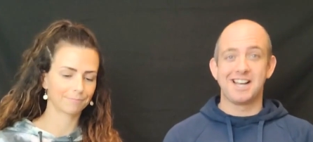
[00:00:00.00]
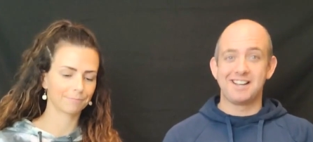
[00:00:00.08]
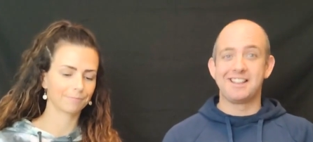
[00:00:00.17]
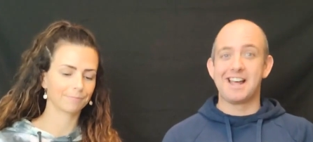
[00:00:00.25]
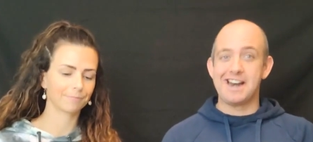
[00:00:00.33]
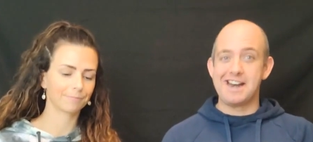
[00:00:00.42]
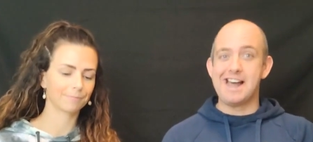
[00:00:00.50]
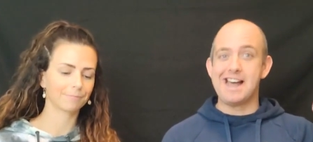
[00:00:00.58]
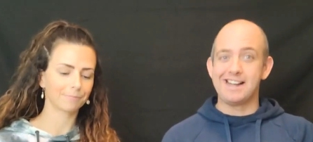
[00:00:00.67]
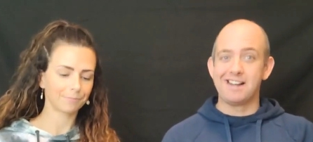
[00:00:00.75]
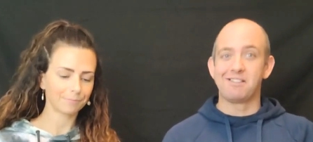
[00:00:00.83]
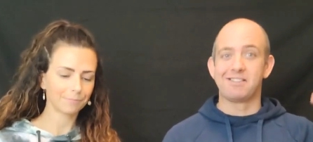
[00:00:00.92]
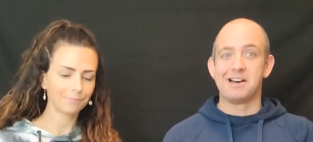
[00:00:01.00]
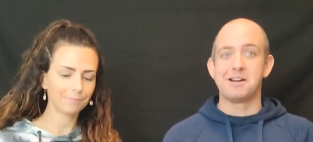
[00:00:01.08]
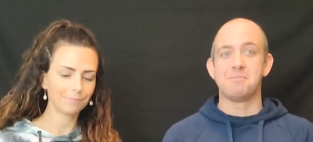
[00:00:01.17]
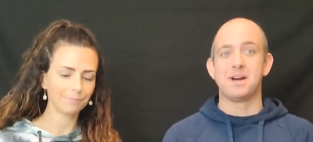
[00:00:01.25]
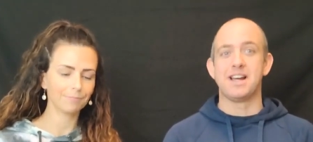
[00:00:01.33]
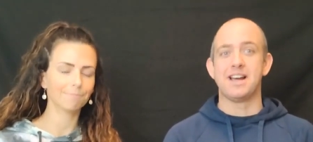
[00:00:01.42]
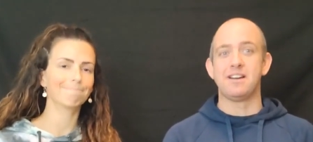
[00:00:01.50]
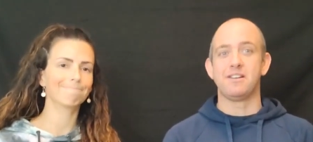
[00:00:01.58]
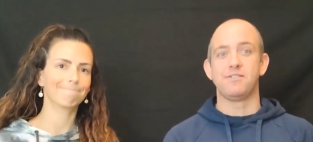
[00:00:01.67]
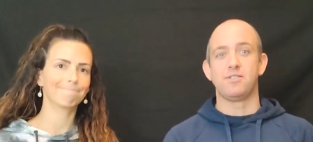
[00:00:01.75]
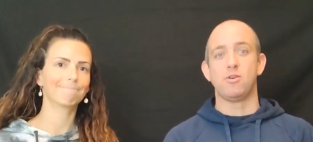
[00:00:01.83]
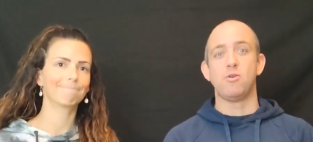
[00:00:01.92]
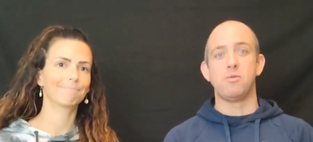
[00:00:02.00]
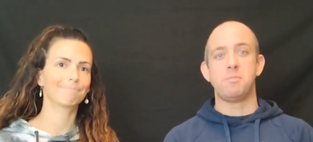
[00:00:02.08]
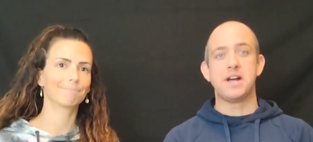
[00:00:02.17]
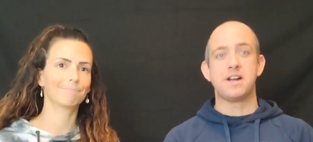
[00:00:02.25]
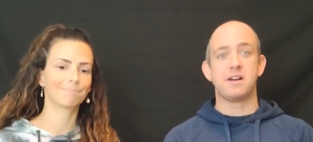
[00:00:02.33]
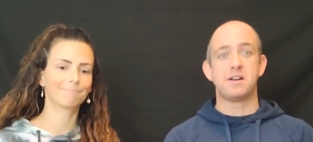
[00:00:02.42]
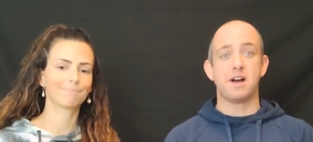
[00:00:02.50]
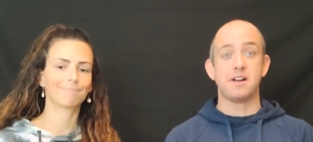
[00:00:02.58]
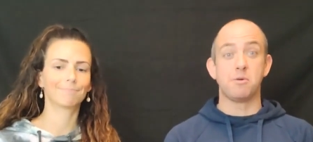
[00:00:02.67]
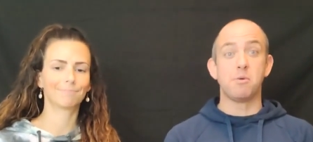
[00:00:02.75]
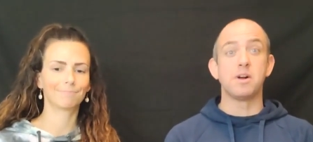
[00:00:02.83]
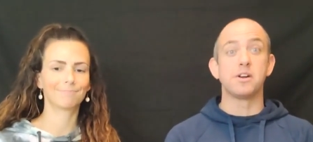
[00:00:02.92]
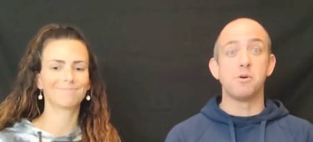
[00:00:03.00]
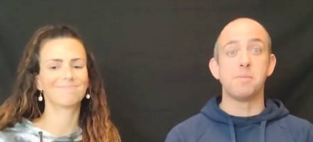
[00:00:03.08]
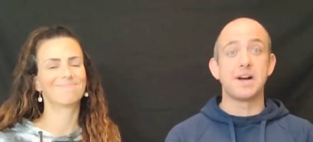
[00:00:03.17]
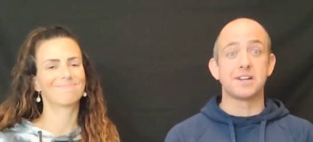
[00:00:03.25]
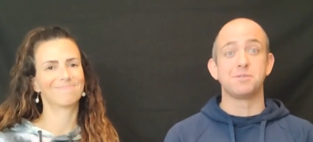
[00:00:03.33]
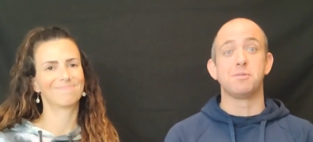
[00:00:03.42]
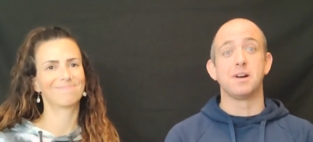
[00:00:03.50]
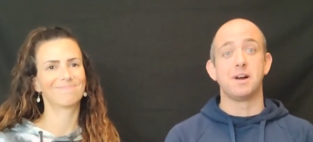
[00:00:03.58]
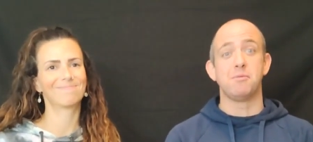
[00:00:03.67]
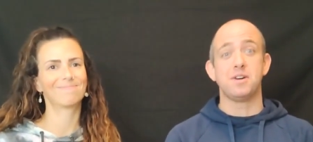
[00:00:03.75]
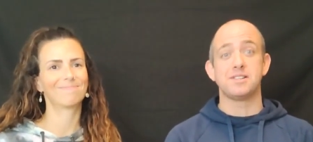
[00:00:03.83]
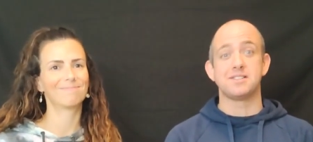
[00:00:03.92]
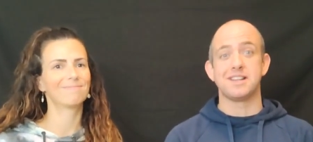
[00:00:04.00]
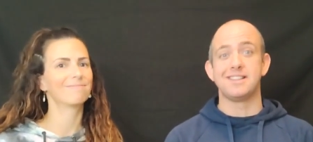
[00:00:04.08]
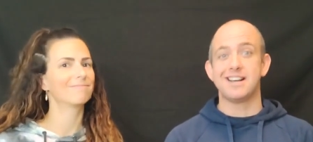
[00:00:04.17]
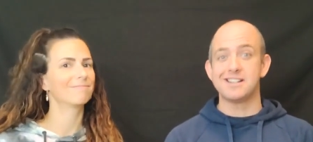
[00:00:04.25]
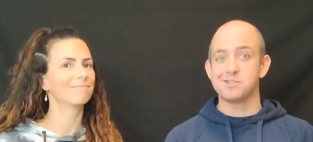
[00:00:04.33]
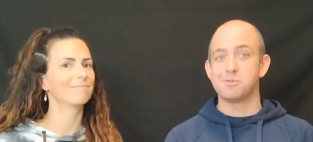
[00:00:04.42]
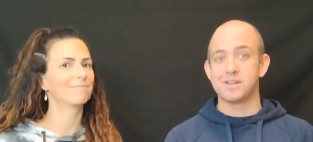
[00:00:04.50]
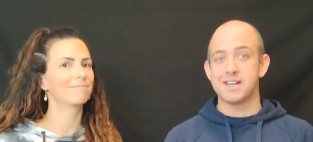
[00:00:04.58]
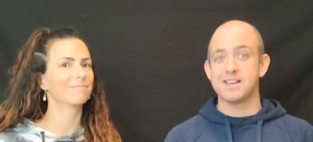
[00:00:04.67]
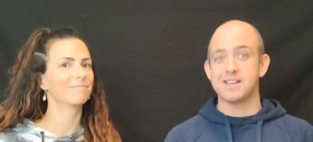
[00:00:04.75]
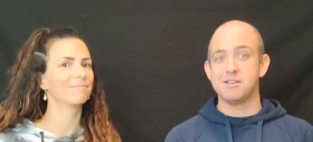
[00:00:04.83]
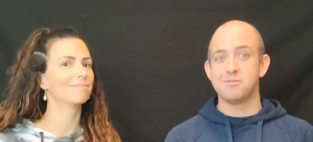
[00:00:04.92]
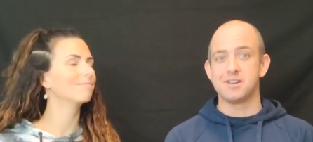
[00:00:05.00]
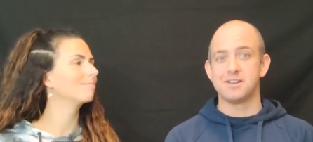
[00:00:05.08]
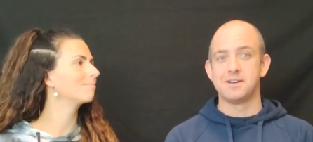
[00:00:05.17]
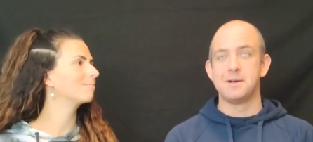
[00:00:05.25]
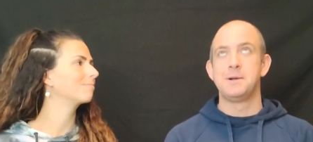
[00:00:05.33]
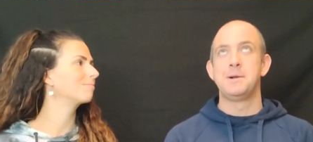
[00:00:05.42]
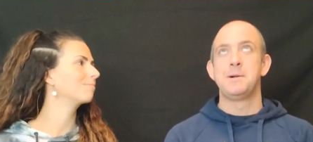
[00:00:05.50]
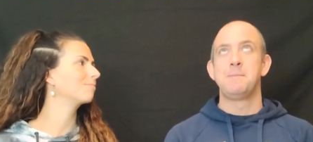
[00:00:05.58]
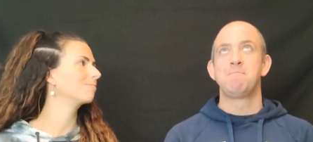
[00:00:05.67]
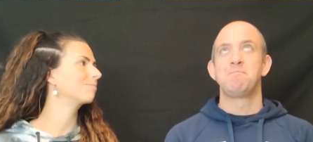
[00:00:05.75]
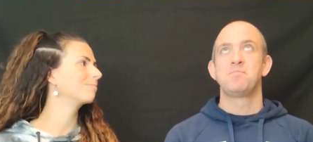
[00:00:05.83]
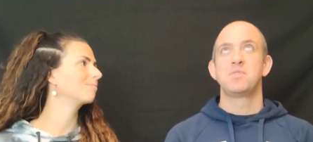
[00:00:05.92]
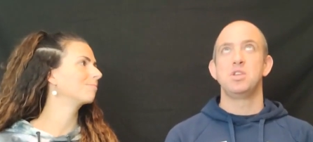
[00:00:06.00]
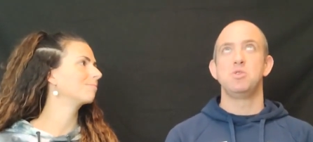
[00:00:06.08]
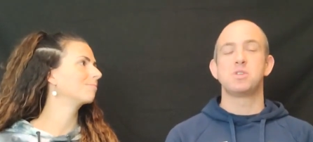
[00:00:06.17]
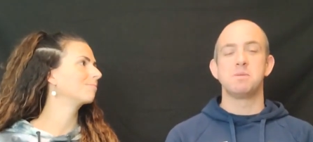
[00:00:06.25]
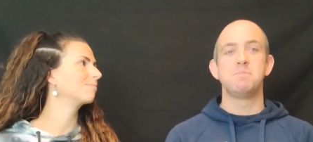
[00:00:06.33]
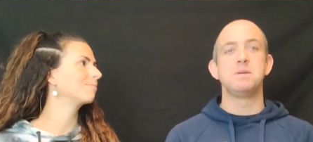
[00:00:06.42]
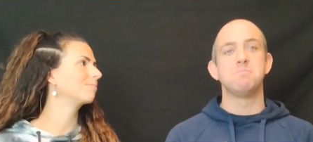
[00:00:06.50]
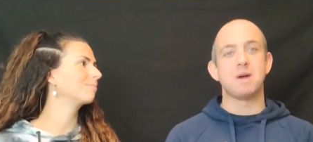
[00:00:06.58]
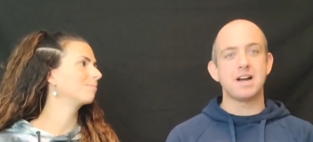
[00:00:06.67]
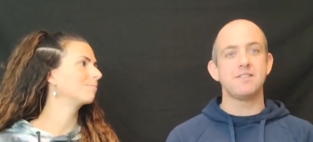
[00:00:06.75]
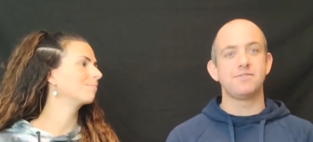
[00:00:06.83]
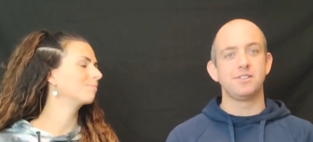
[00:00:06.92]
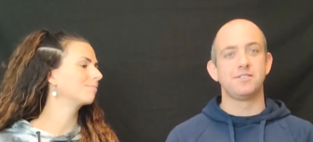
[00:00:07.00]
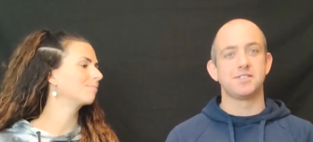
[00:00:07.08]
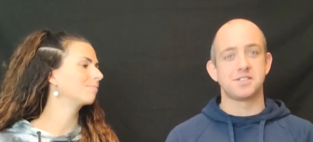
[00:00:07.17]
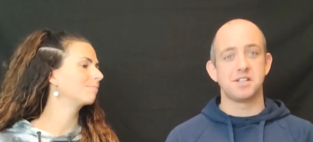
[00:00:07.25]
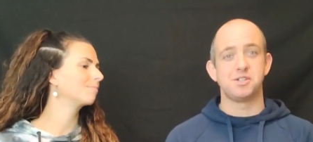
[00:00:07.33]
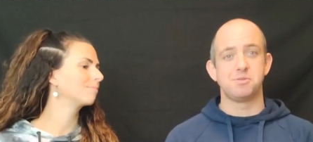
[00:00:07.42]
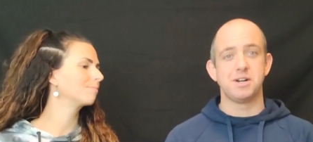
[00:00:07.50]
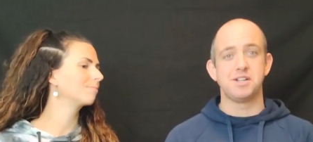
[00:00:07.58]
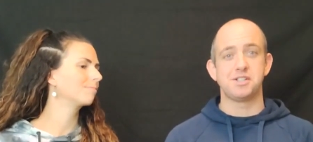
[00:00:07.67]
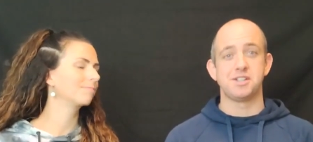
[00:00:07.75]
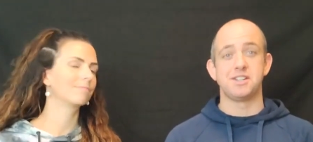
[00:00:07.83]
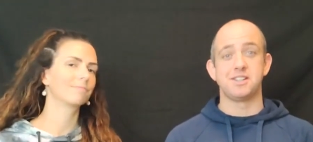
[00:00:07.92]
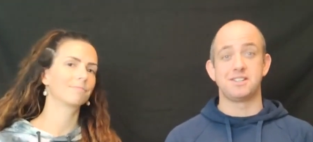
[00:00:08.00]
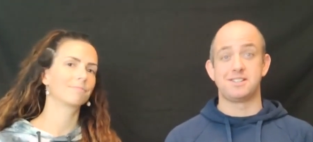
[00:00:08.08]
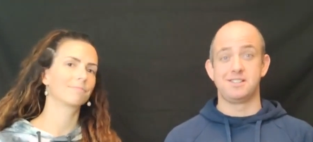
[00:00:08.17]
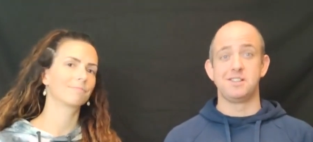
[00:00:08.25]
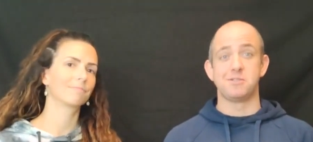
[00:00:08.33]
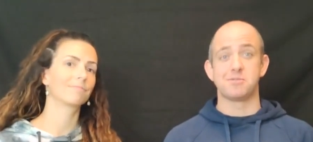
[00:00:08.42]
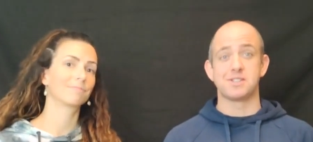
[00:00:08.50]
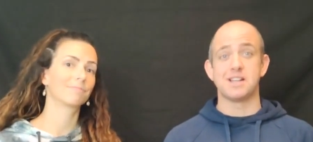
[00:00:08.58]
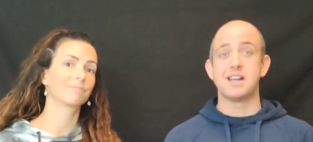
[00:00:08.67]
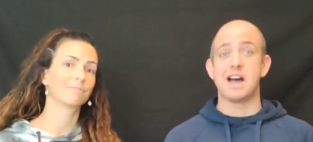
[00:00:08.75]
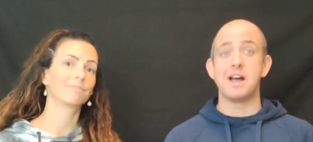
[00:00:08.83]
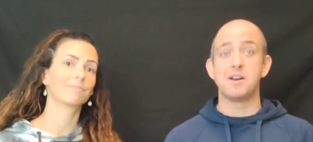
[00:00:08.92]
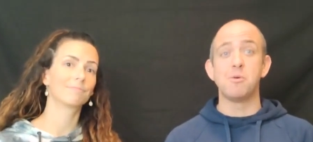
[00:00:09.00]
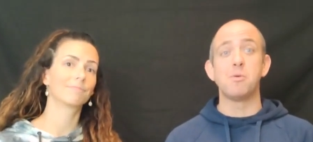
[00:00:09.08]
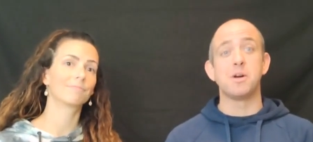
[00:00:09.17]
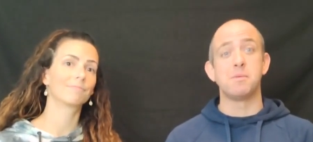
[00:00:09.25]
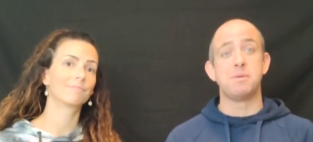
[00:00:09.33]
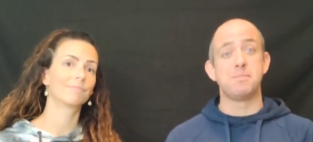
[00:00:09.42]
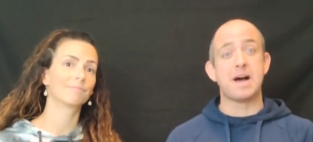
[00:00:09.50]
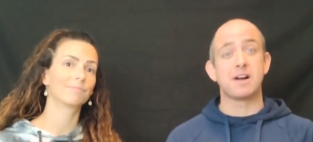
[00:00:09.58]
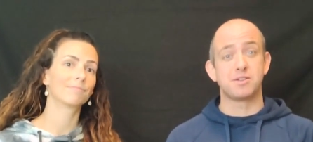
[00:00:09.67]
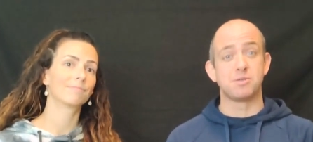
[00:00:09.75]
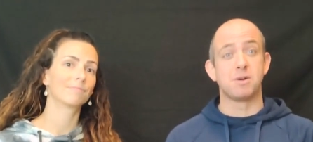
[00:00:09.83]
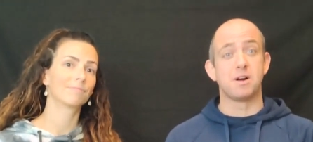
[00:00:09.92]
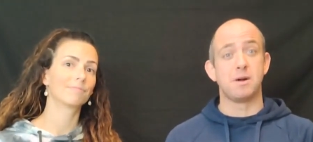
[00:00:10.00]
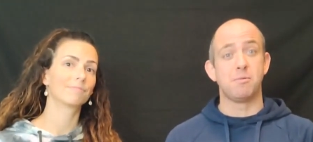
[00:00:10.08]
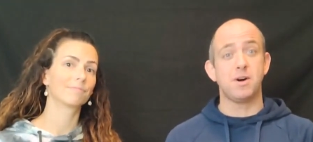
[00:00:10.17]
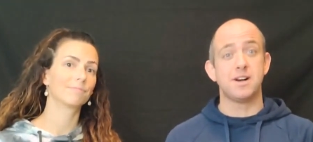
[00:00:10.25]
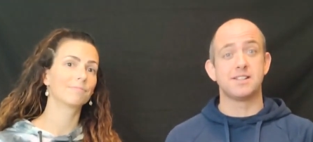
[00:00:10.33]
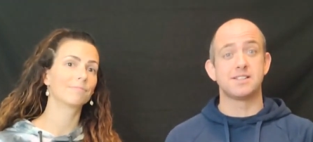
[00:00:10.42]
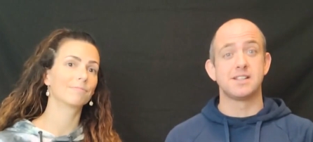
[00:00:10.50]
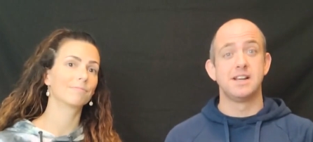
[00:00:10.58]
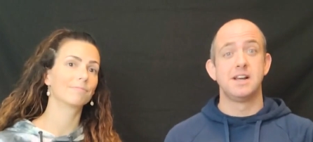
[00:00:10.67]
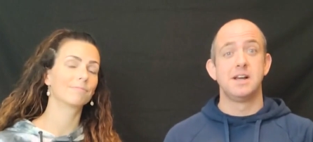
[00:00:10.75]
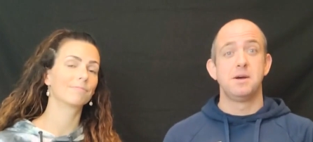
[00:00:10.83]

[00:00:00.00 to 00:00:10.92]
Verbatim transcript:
Speaker 1: that nagging thought in my head of, oh man, I don't want to go back to where I was. And that's okay. You can be mindful of a situation and, say, I don't want to be back to where I was,